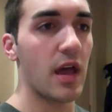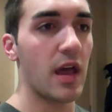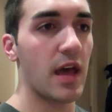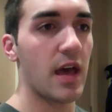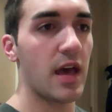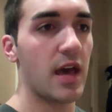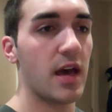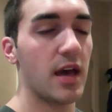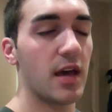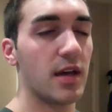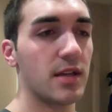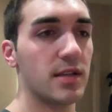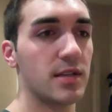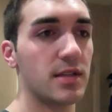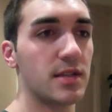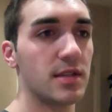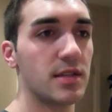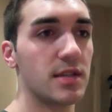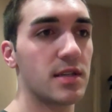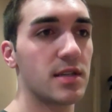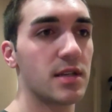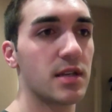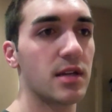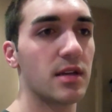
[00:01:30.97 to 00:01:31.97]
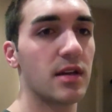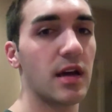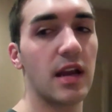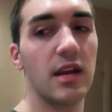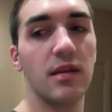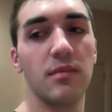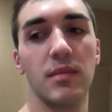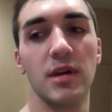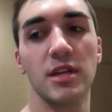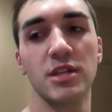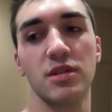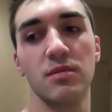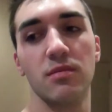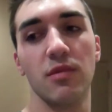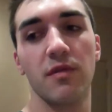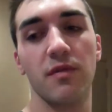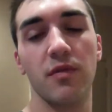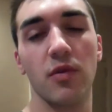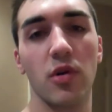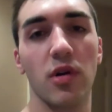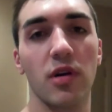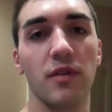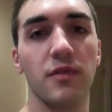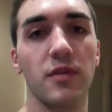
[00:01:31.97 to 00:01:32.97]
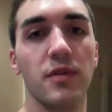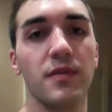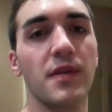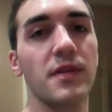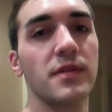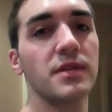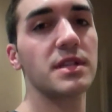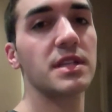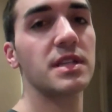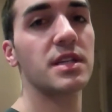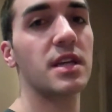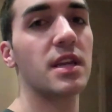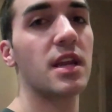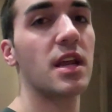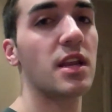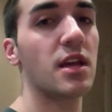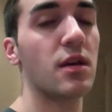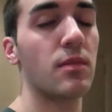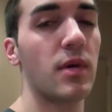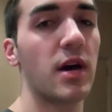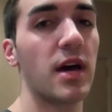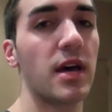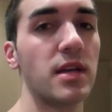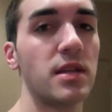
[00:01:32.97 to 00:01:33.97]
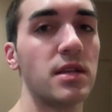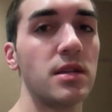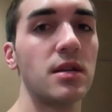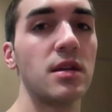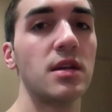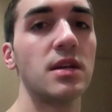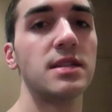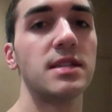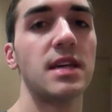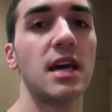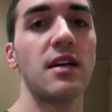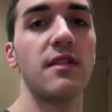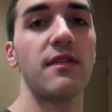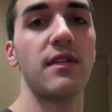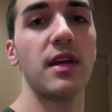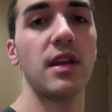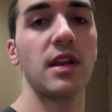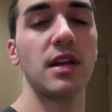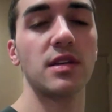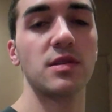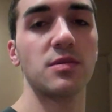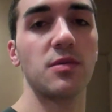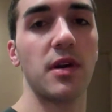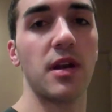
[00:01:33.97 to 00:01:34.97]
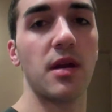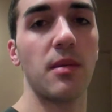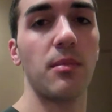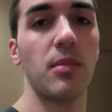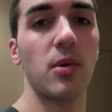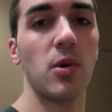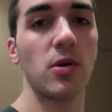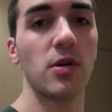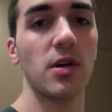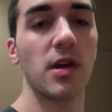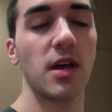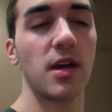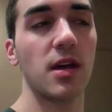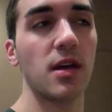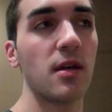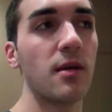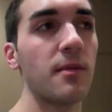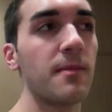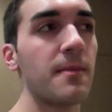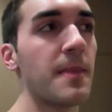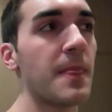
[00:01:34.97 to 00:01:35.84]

And I didn't mention before, if you've ever seen any of my day of eatings when I'm bulking,